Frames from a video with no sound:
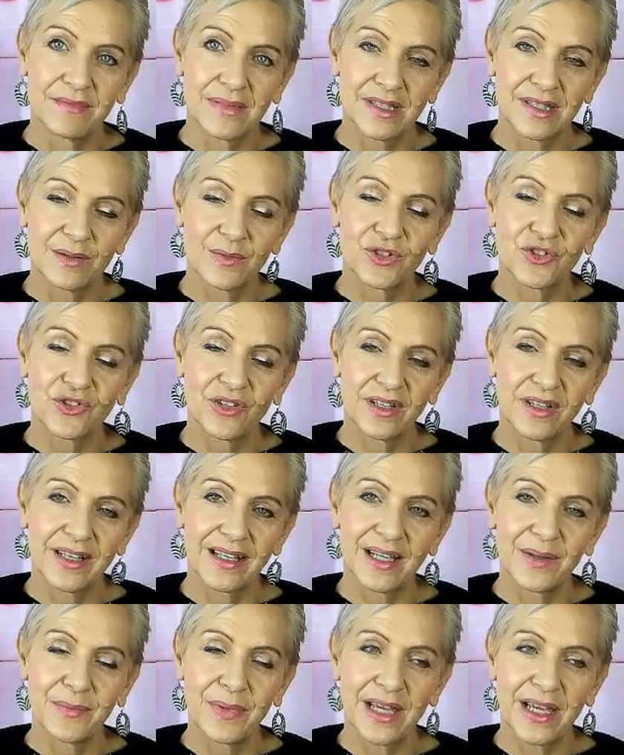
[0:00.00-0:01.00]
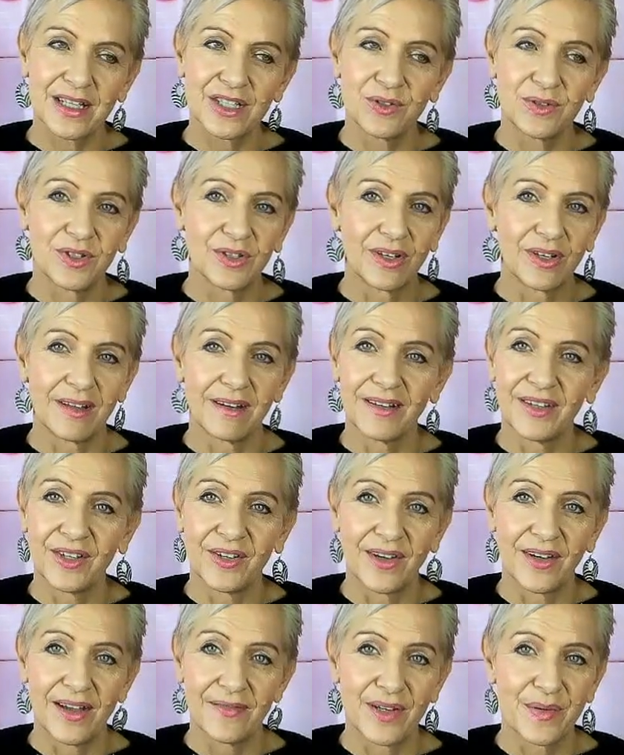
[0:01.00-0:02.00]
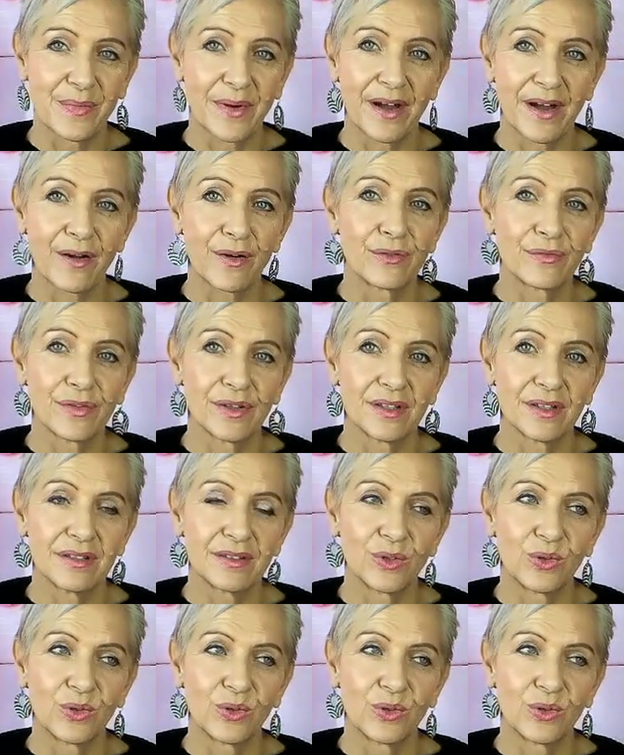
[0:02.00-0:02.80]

Someone trying to come back to you and you're like not having a bar of it,